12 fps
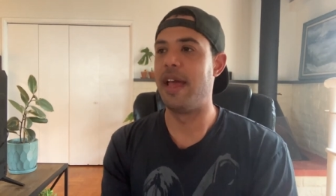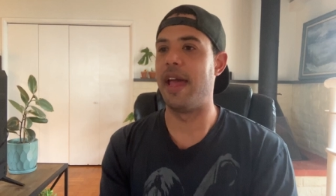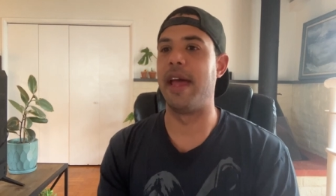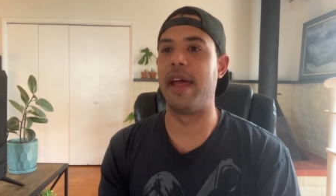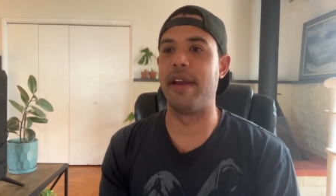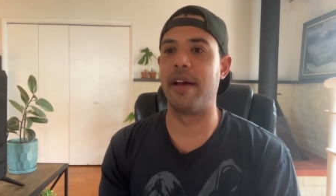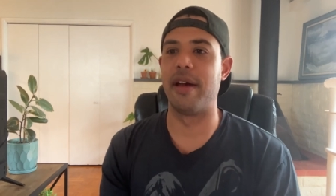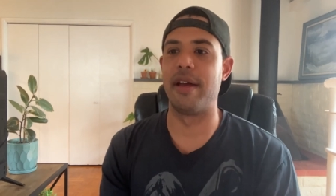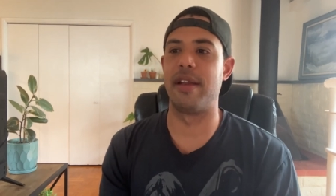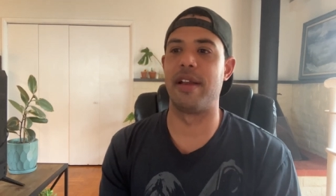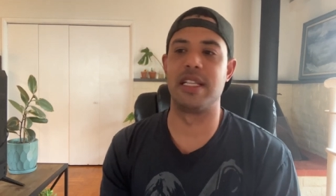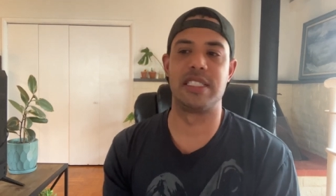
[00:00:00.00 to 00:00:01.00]
And uh,
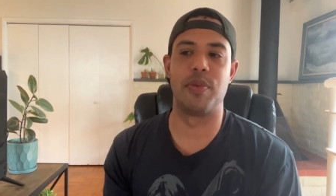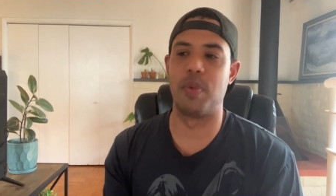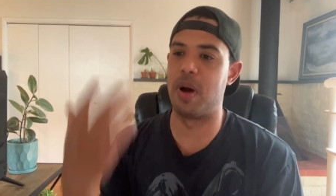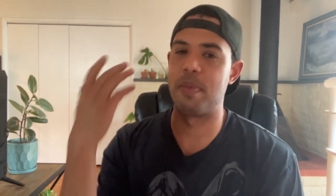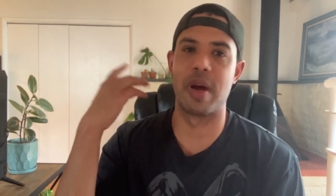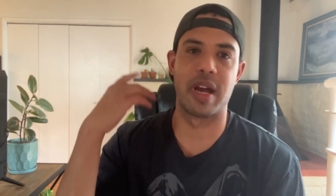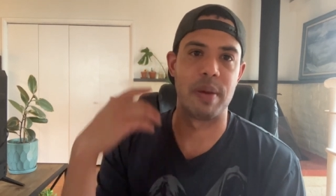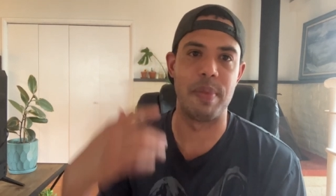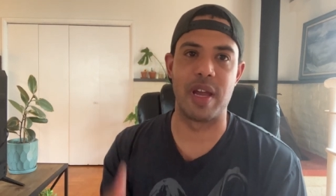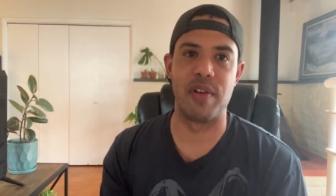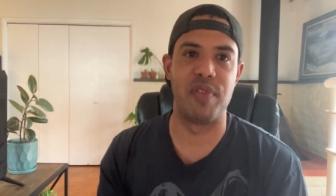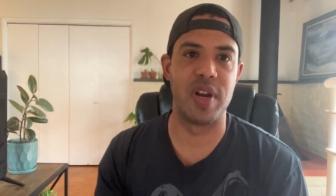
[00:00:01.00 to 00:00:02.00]
and I said, well, I'm not going to
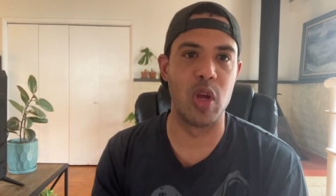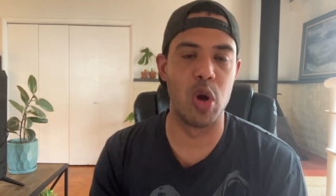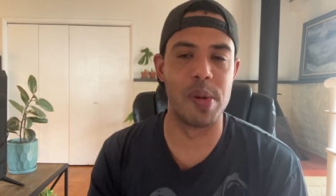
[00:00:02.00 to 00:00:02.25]
make a video